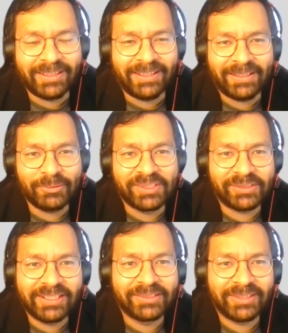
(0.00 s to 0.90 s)
It was
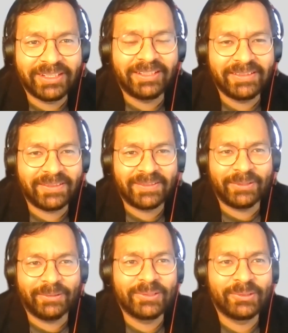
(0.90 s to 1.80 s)
really nice to see
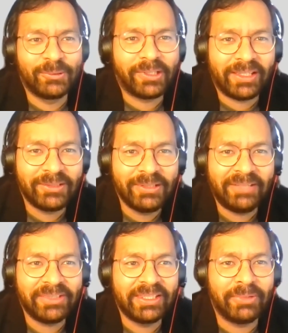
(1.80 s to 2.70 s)
all your work that you
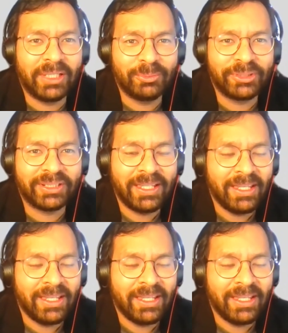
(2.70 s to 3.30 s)
have been developing.